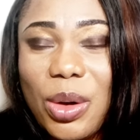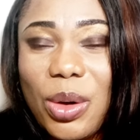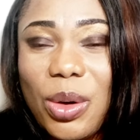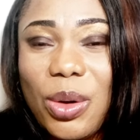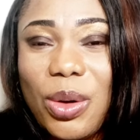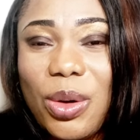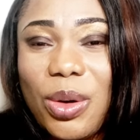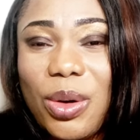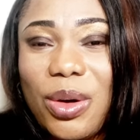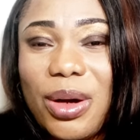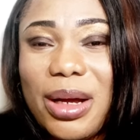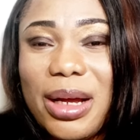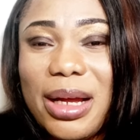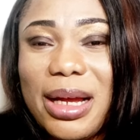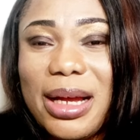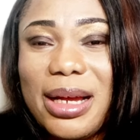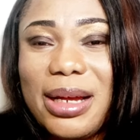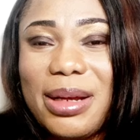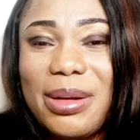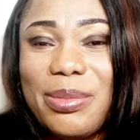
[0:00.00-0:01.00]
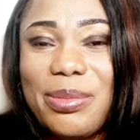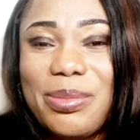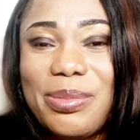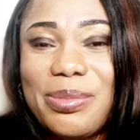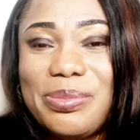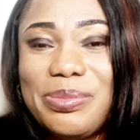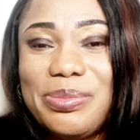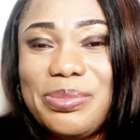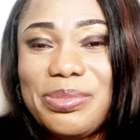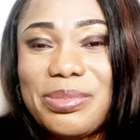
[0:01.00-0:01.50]
or,
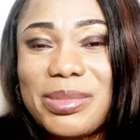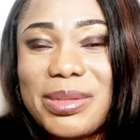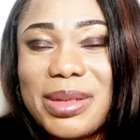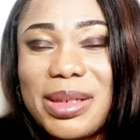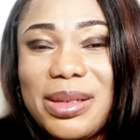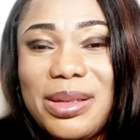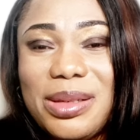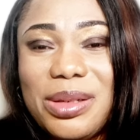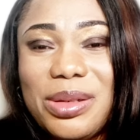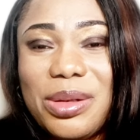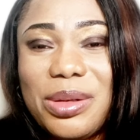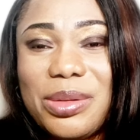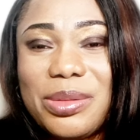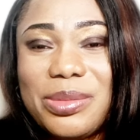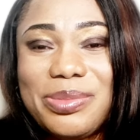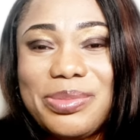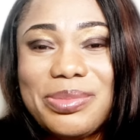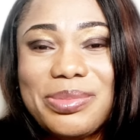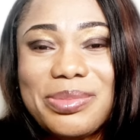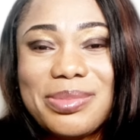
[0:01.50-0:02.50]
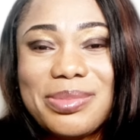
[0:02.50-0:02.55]
you know,